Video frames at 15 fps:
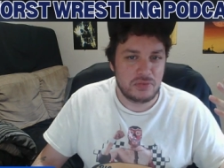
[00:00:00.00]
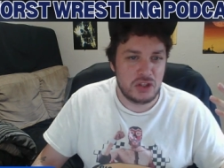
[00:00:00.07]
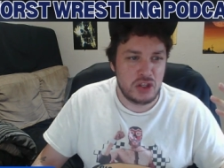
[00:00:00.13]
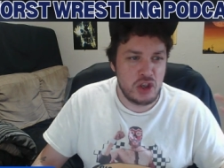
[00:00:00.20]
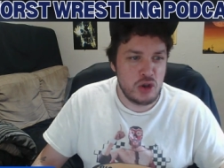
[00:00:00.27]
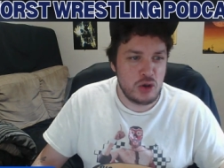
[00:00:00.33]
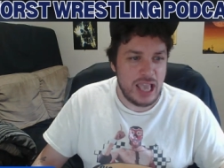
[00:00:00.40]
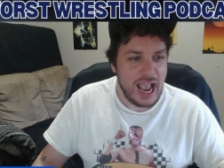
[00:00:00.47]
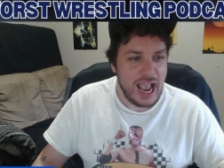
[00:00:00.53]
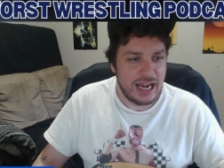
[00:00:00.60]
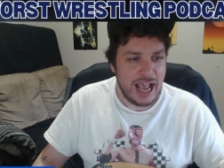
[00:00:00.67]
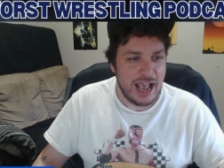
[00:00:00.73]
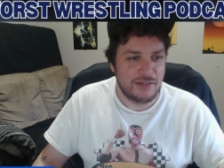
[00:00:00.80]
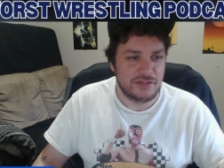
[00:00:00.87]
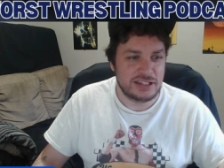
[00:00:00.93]
you can't
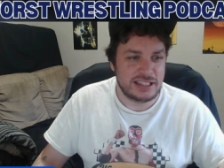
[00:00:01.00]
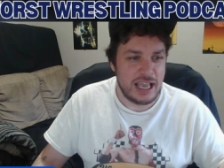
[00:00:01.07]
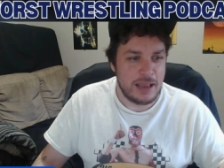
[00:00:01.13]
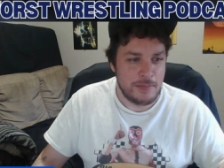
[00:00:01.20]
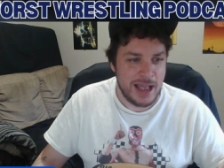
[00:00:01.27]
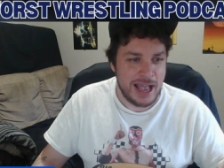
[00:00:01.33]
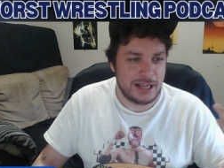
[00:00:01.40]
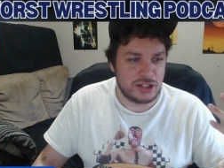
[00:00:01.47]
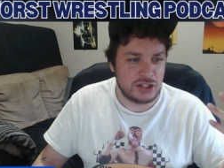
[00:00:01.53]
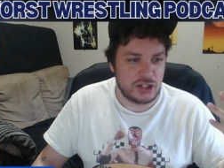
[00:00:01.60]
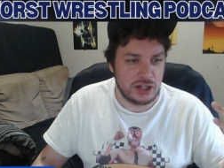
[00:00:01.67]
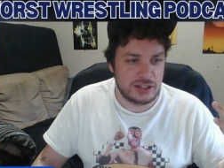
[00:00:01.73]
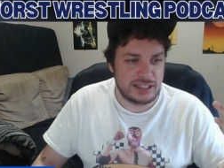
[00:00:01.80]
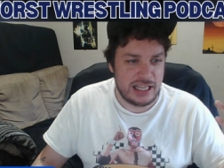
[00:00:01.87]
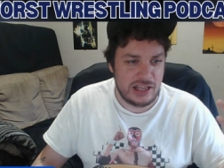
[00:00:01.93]
have the same match
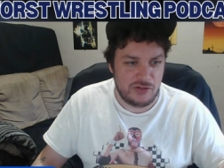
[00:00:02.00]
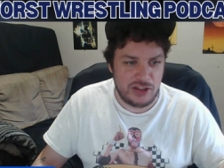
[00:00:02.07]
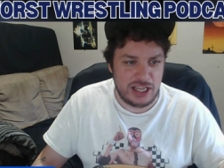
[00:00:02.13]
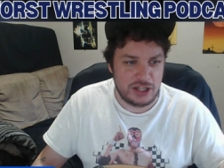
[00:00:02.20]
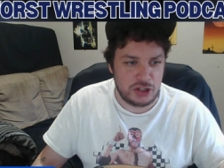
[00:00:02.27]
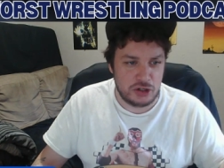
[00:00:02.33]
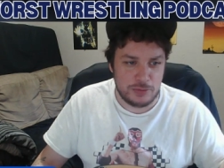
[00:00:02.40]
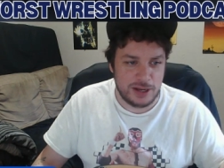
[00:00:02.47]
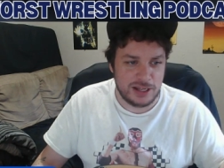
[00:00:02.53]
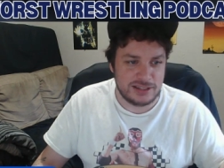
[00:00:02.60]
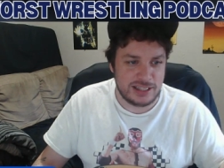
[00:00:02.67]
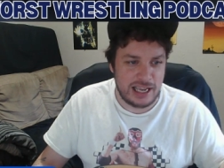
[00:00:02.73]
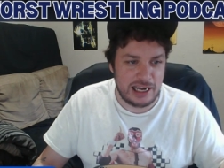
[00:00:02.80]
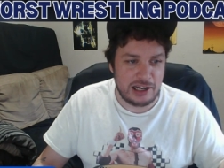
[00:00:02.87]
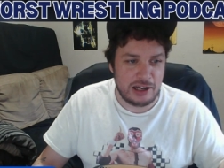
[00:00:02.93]
on TV 2
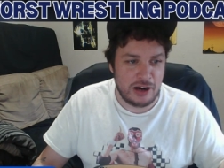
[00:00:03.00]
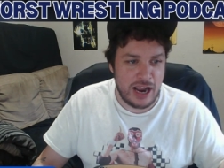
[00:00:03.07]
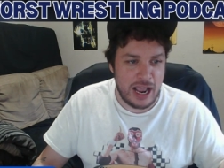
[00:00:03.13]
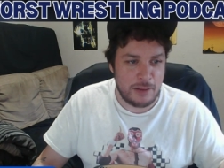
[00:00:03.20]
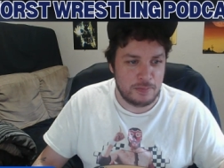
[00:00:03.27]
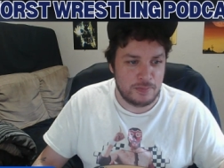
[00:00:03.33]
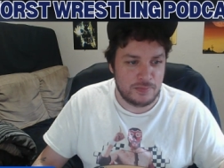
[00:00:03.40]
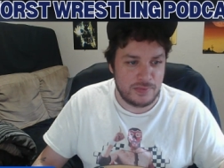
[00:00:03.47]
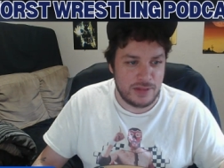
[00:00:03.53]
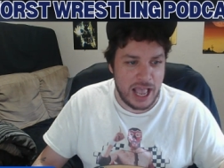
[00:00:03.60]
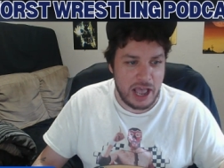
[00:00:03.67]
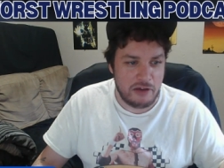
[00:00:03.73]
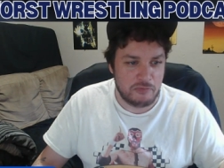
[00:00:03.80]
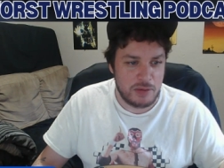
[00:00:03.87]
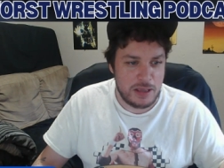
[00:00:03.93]
months later and
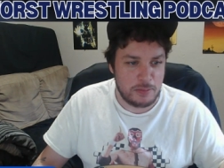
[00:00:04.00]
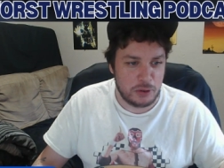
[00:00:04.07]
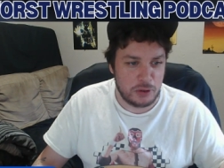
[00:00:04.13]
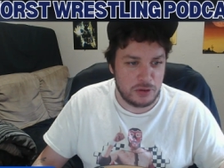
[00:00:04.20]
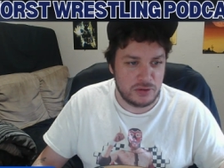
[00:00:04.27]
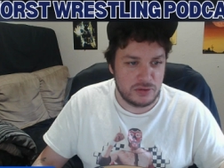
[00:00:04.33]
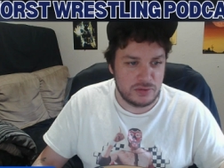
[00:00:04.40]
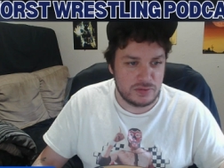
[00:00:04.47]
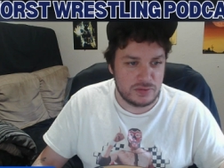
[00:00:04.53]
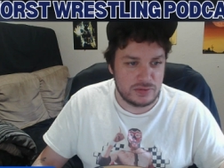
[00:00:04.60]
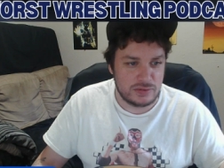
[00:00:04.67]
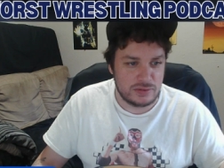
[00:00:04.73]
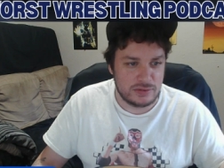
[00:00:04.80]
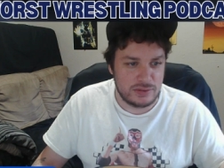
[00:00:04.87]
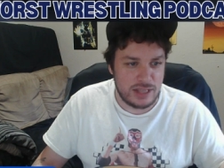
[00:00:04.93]
have people
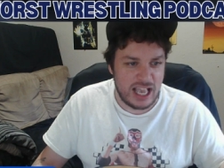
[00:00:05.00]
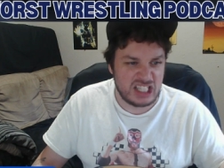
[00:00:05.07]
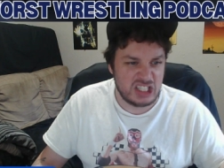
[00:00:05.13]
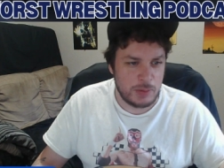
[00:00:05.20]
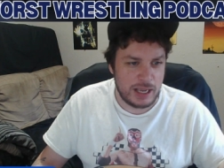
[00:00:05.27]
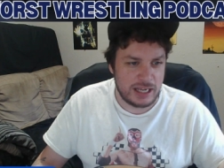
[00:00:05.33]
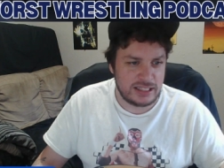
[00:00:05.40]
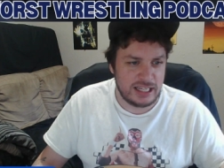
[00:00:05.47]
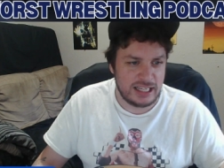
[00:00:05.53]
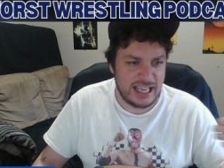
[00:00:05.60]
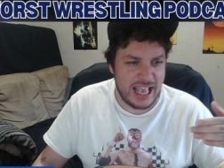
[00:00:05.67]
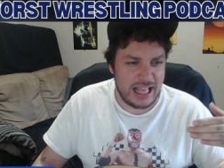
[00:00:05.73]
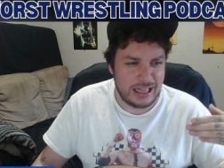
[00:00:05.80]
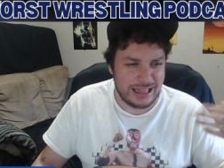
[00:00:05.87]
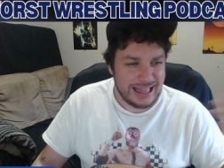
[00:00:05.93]
expect to
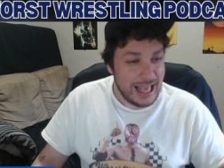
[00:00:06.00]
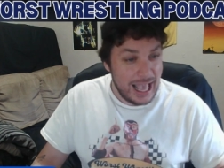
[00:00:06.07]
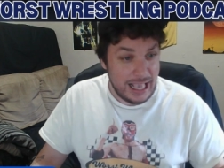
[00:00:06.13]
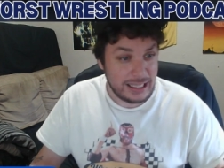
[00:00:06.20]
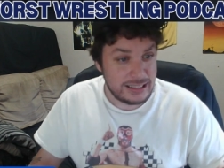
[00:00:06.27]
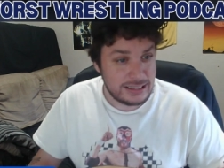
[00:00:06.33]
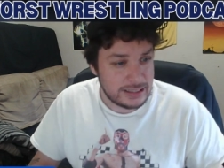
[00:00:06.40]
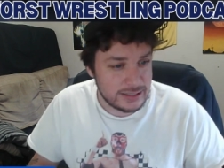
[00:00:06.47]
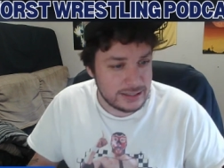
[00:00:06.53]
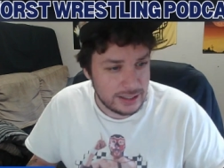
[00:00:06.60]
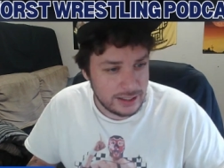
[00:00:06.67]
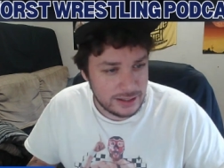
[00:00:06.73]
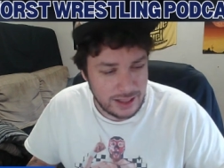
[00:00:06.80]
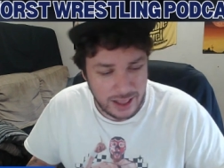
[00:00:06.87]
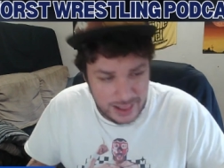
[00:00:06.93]
get less
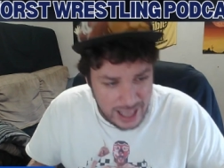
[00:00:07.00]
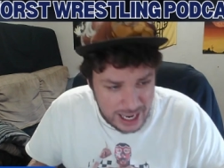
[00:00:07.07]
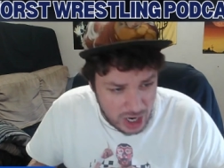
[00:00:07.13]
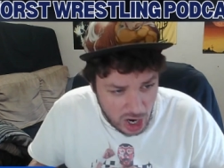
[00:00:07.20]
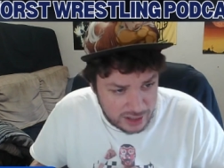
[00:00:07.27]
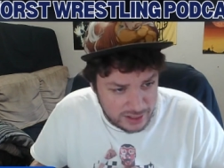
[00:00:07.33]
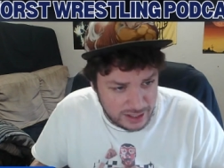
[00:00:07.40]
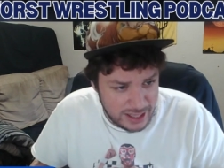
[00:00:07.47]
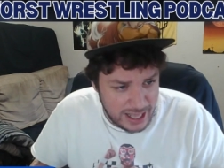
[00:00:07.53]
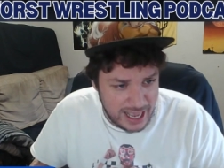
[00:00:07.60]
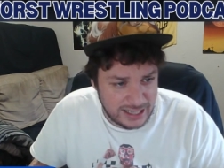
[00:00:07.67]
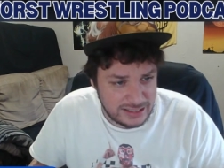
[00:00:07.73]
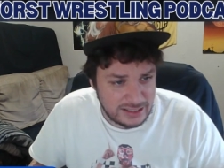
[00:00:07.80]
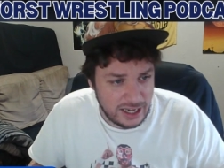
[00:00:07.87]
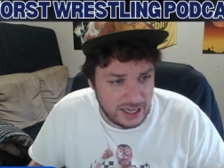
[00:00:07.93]
than they got the
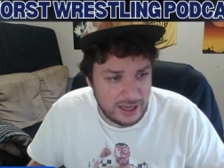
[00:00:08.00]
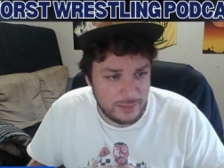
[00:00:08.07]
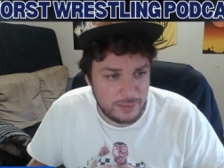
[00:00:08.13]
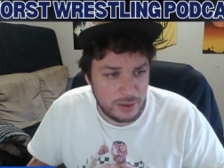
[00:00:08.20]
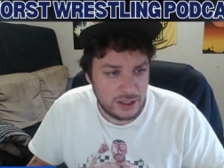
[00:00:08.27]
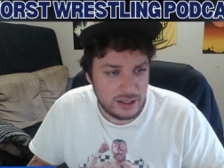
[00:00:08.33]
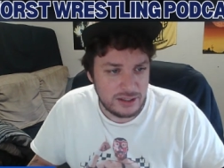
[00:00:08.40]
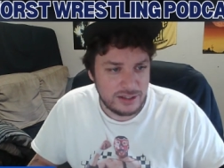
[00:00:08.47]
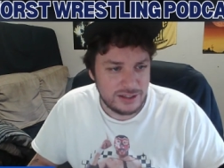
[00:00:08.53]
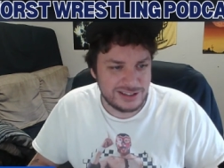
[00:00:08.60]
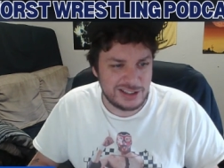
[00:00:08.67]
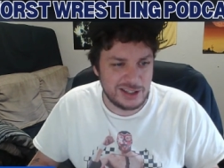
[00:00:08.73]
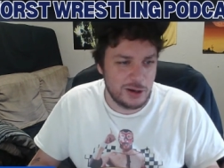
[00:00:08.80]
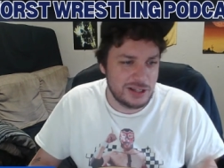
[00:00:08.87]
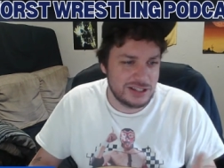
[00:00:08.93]
last time.
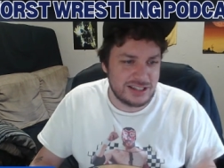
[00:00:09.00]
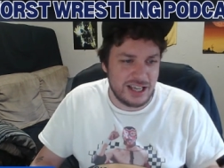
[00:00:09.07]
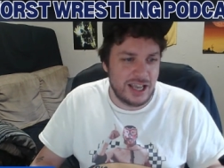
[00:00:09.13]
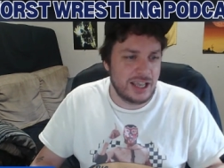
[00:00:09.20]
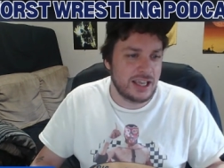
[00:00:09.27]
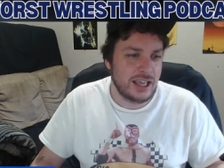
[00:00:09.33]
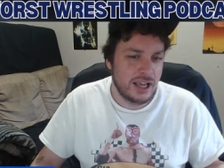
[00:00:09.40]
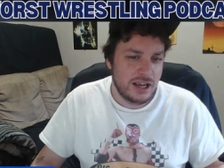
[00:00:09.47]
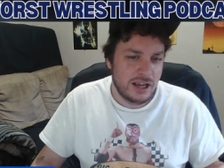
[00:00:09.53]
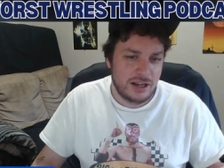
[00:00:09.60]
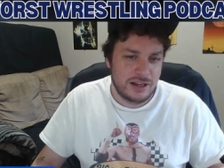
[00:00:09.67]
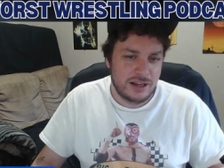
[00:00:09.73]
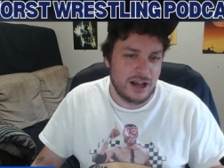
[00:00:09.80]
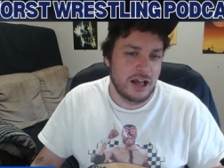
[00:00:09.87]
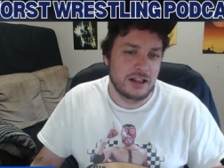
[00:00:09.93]
So it's like,
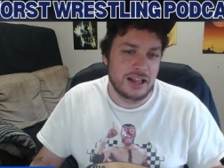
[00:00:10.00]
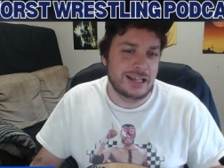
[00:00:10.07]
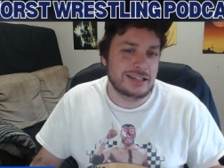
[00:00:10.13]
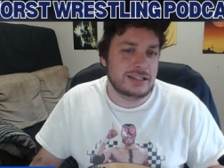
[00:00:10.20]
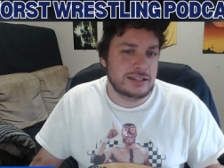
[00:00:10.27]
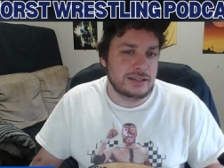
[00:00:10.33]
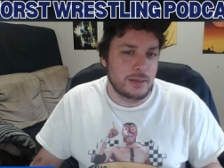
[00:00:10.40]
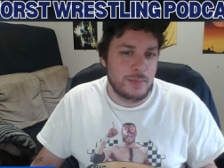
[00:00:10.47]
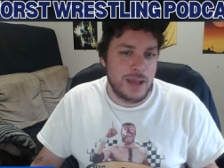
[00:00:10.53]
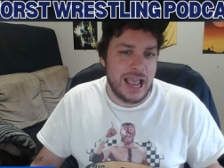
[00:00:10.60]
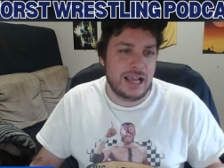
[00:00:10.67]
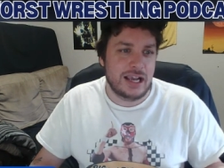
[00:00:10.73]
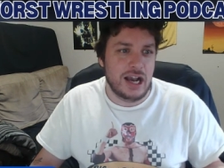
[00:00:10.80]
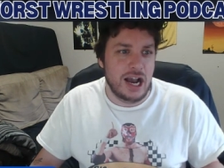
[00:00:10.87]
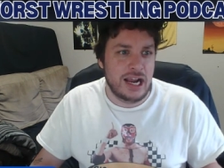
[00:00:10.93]
unless
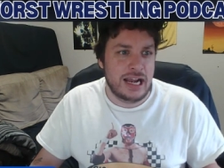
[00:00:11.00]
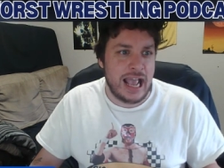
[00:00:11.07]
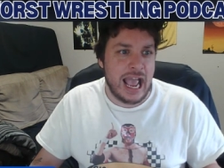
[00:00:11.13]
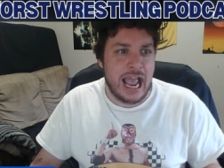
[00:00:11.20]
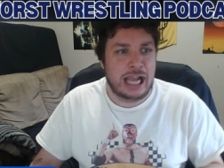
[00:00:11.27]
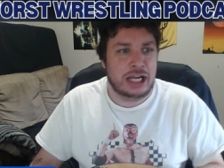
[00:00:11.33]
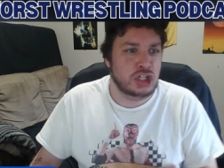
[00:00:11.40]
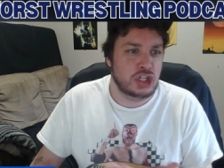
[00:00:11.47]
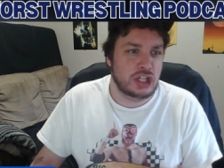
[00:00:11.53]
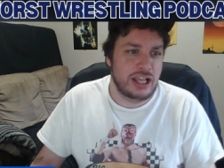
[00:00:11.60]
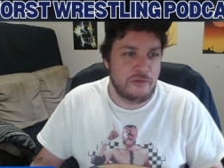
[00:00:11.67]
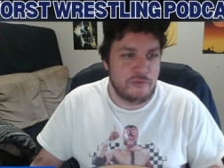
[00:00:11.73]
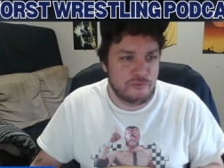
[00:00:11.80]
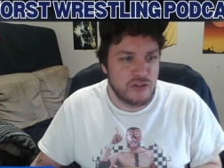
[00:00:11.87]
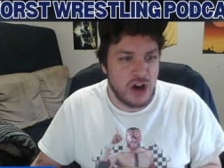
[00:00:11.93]
Mankind
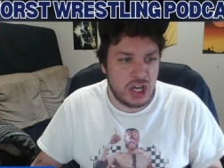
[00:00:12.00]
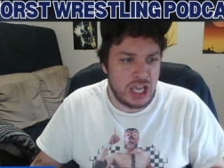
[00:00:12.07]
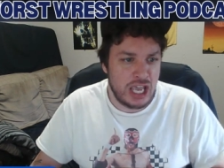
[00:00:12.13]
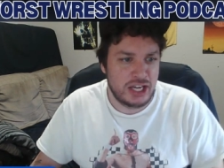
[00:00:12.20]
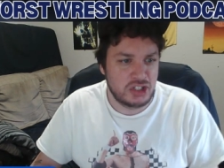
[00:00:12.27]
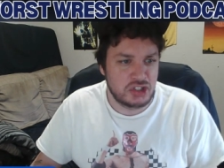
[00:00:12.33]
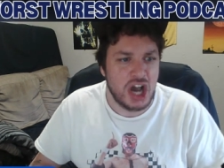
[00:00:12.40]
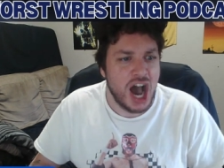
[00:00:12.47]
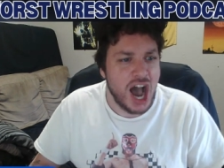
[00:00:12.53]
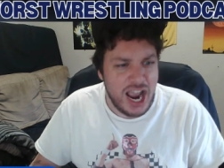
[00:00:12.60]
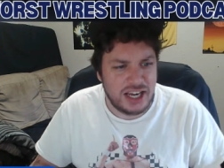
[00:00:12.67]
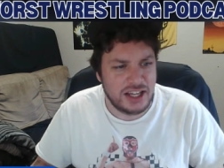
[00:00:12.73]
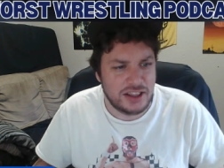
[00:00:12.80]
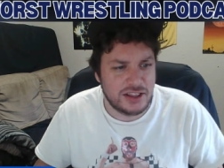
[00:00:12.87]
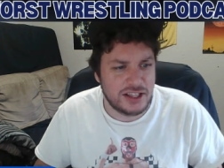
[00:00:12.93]
actually fucking
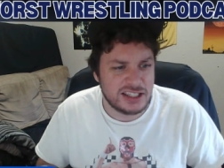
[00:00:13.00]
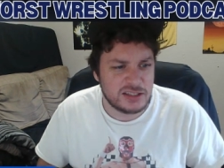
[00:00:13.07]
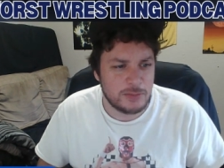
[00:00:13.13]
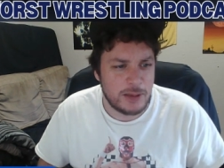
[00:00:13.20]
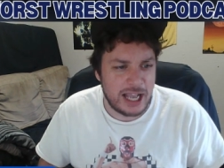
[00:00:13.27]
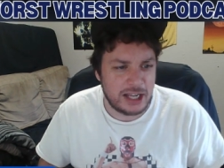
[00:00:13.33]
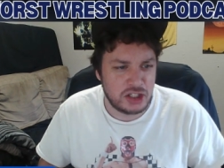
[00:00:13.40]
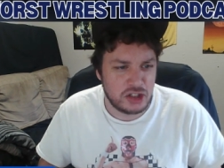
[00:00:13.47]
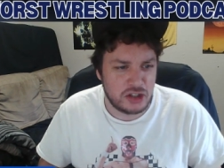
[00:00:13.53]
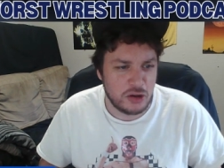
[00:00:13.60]
died in this match,